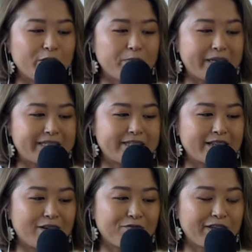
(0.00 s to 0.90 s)
all the big
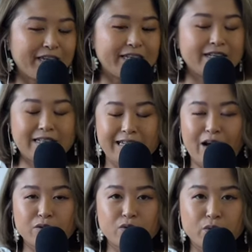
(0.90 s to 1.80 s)
stuff in
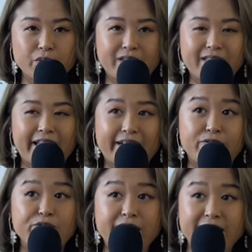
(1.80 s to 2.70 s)
adulthood, like
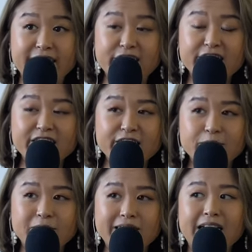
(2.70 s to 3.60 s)

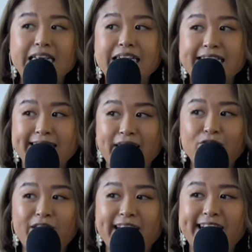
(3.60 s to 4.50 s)
relationships,
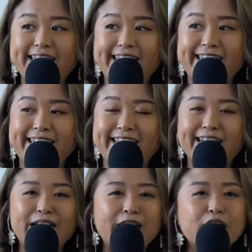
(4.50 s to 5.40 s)
self identity,
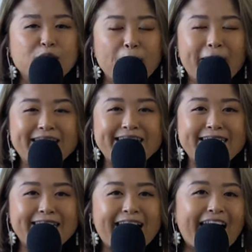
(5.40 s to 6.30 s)

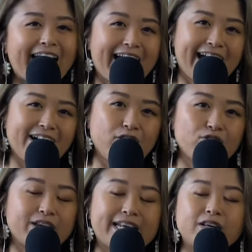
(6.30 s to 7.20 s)
money,
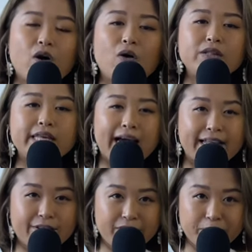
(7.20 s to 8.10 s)
health, and all the
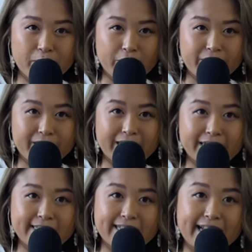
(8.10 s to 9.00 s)
other important
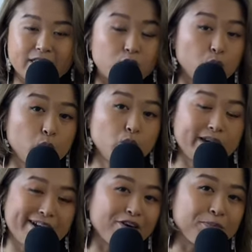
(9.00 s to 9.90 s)
things that you
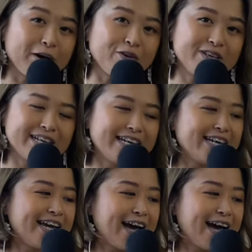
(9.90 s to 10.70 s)
care about.